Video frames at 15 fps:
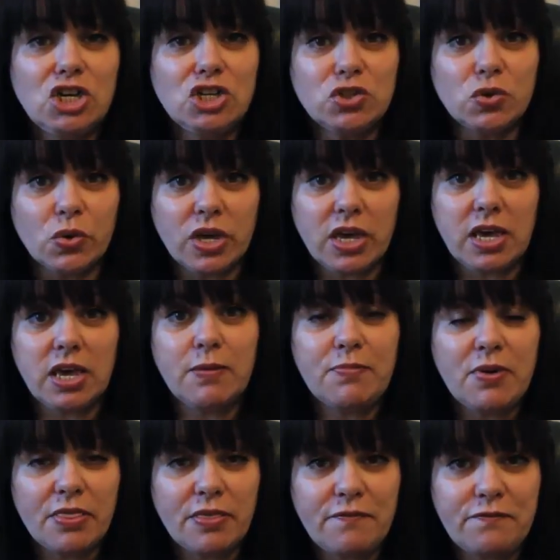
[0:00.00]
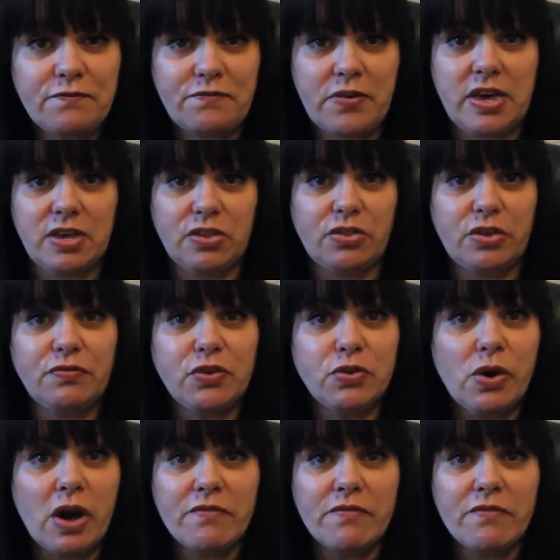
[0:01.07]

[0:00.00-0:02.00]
So keep the faith. If you